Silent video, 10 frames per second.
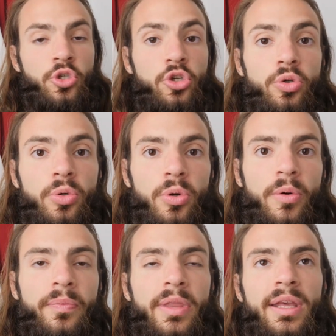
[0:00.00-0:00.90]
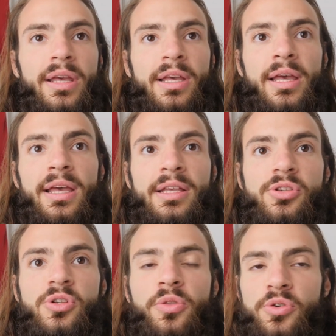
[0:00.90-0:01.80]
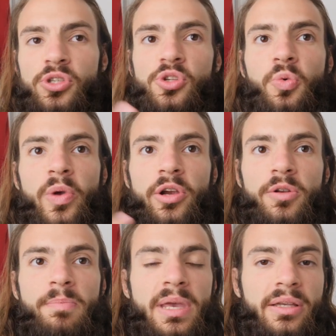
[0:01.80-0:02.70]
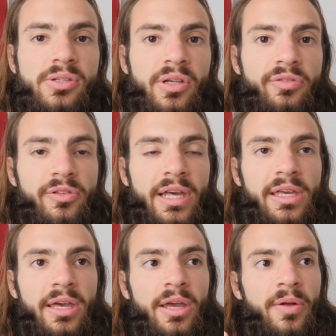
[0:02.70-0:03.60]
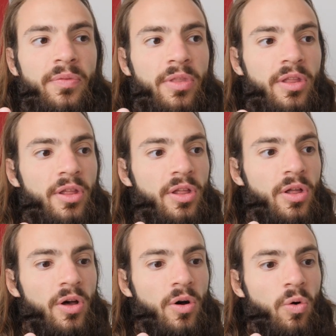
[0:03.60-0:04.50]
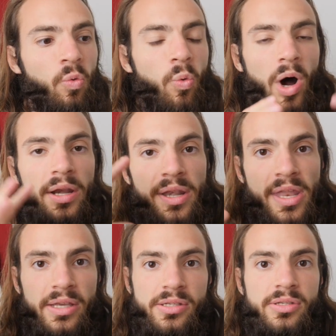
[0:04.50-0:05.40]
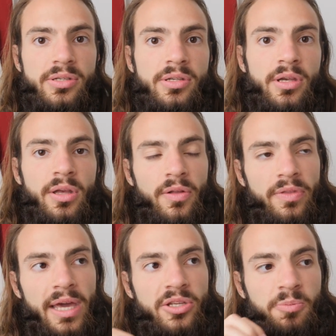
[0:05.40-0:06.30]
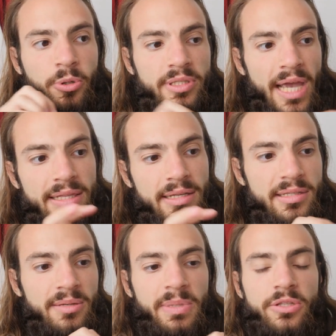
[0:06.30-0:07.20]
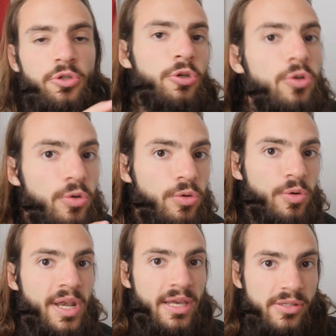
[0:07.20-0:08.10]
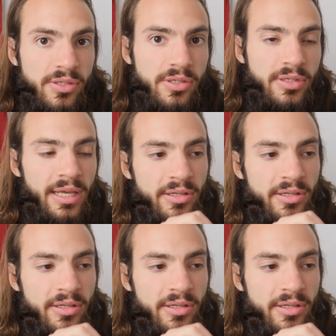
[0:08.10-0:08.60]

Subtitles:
you. So there's this weird mix of like oneness that is pretending to be two-ness.